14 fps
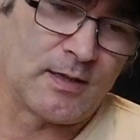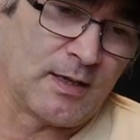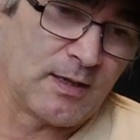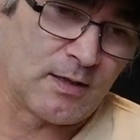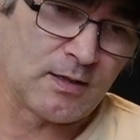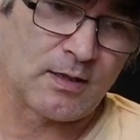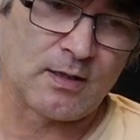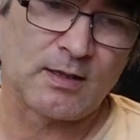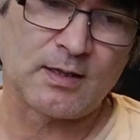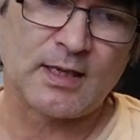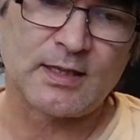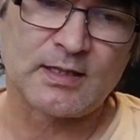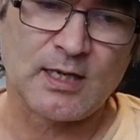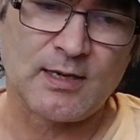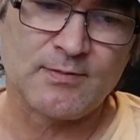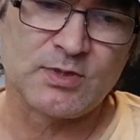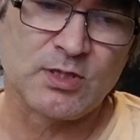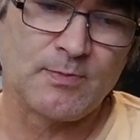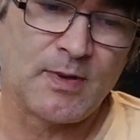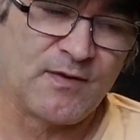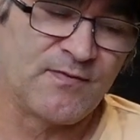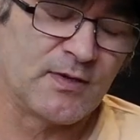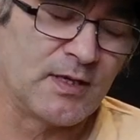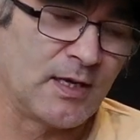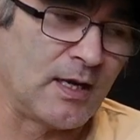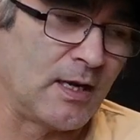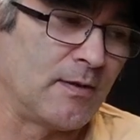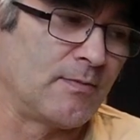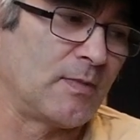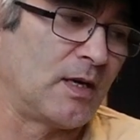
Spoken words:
and a lot of times you pay for the name.